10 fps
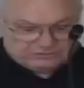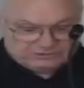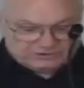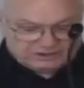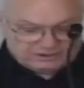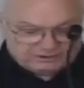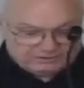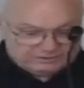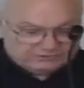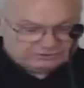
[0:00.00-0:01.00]
to the
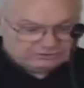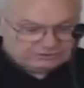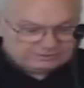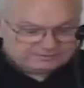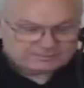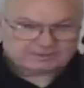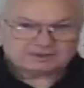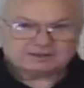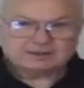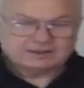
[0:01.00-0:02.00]
sanitary sewer
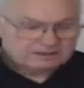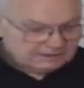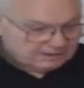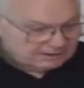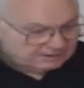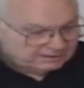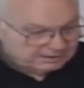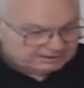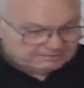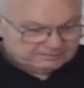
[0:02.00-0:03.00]
in
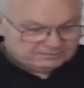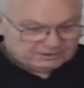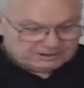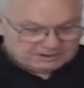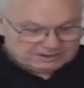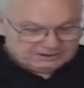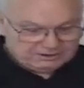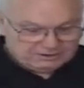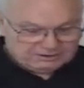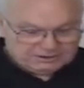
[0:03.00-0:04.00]
the county,
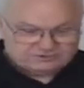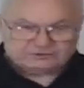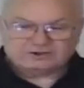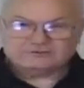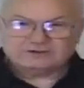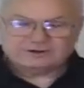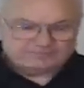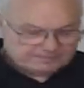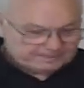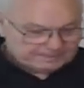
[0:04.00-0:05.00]
you can discharge up
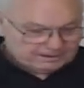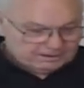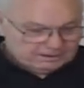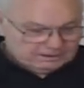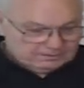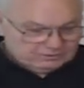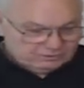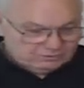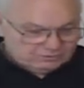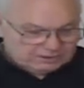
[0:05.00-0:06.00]

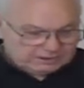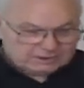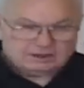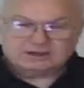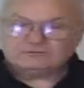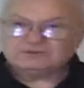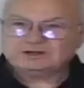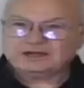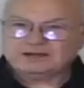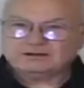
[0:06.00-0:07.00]
to
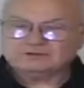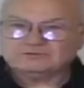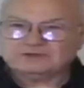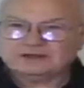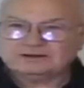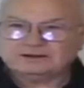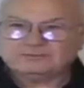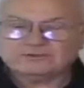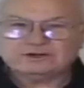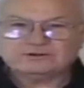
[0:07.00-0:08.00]
100 gallons without any
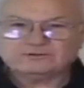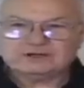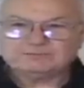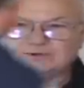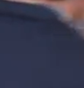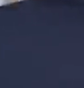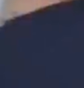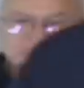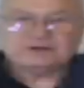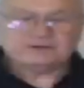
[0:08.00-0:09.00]
pre-treatment, but
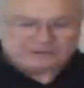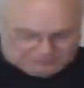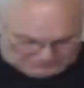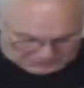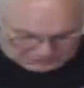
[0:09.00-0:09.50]
it's better if you